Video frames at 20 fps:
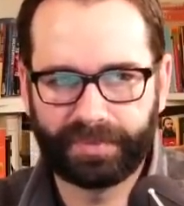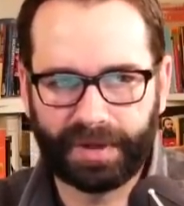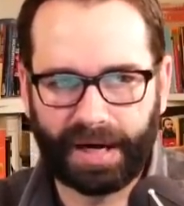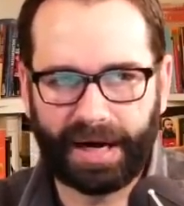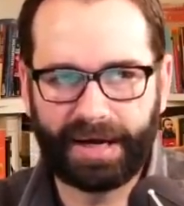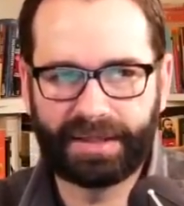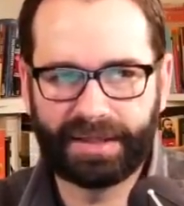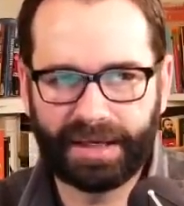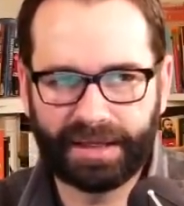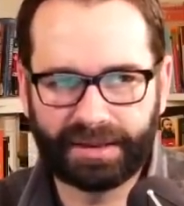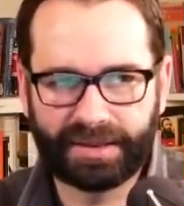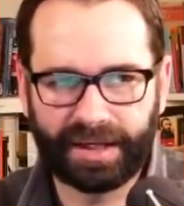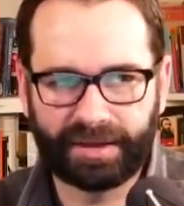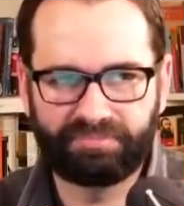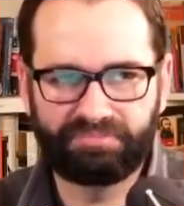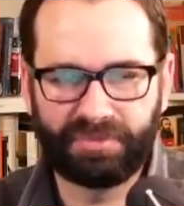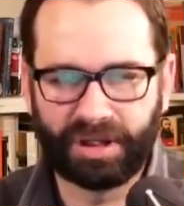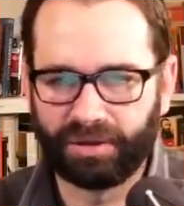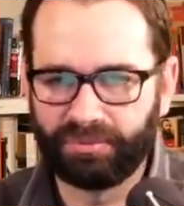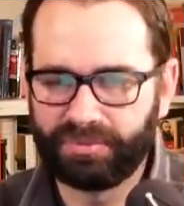I think
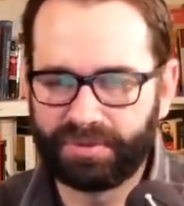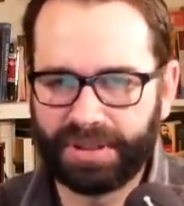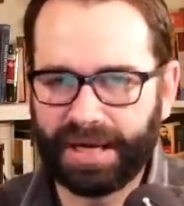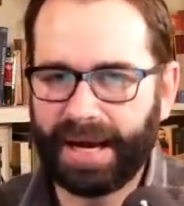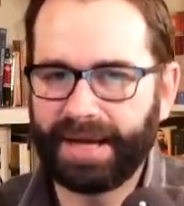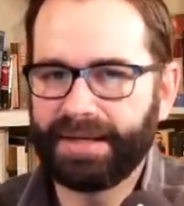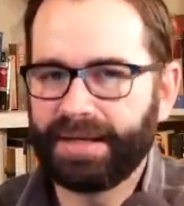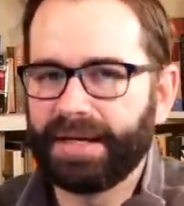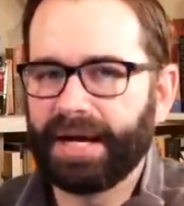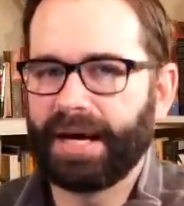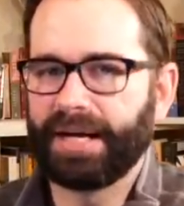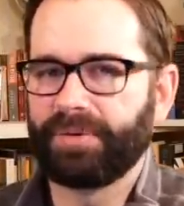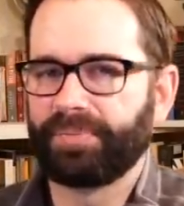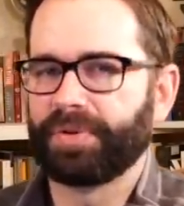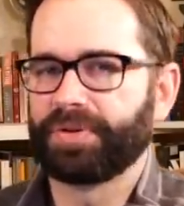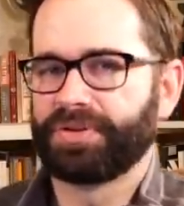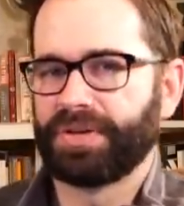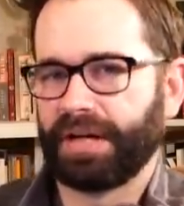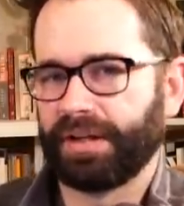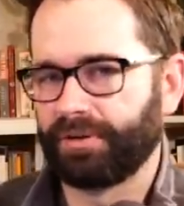that, you know,
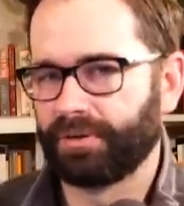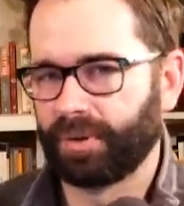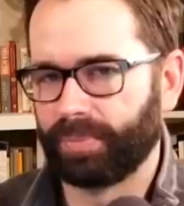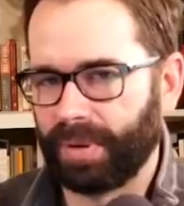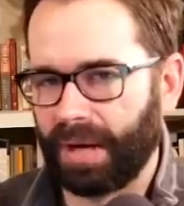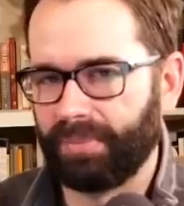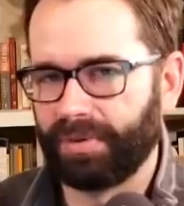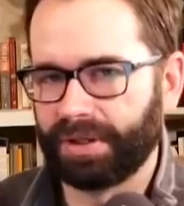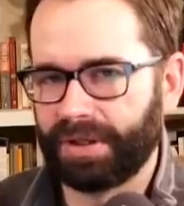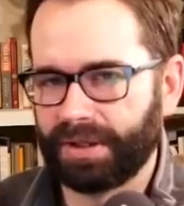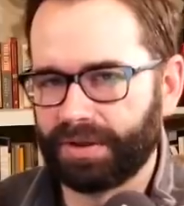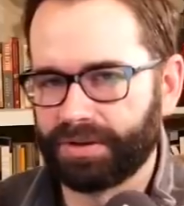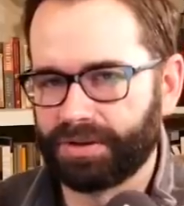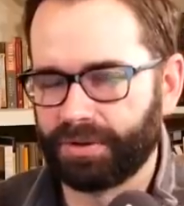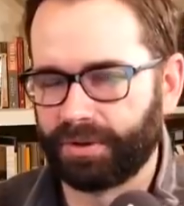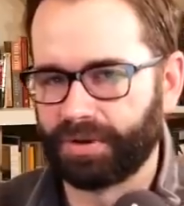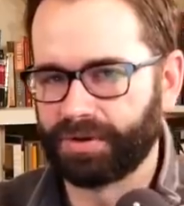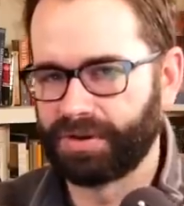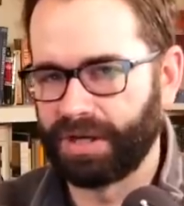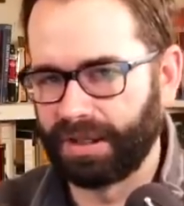99% of the Republicans
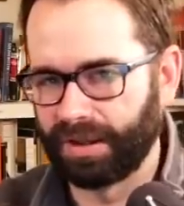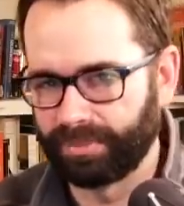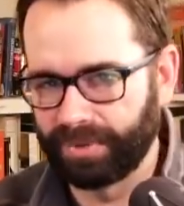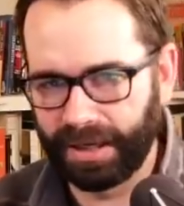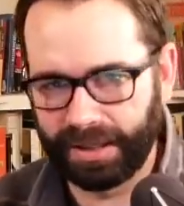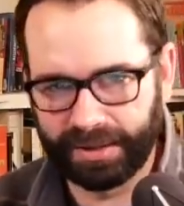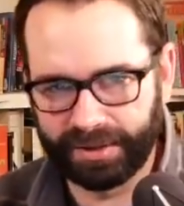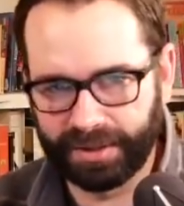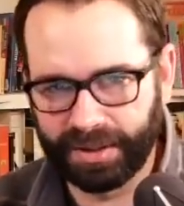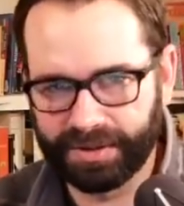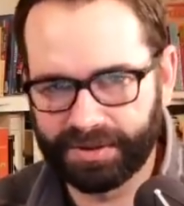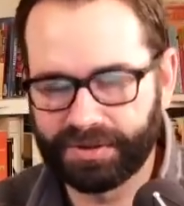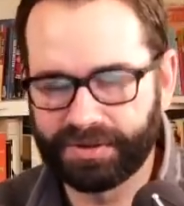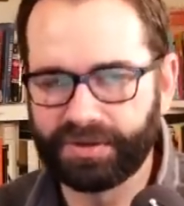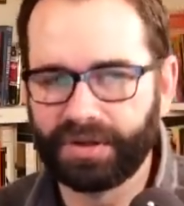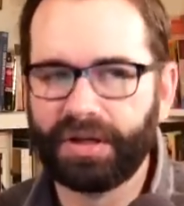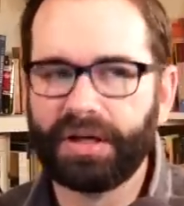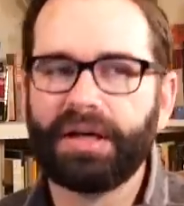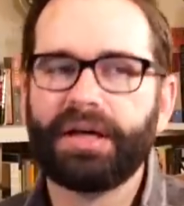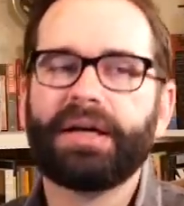who are celebrating this